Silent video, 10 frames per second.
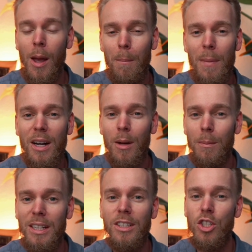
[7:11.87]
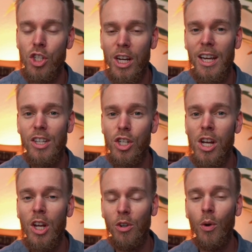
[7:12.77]
Meta mean to change,
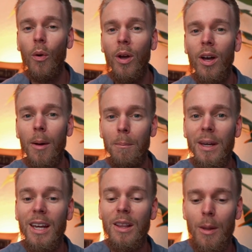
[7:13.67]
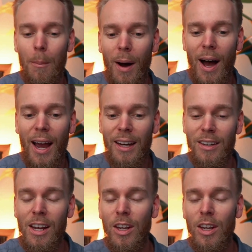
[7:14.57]
noia mean the mind.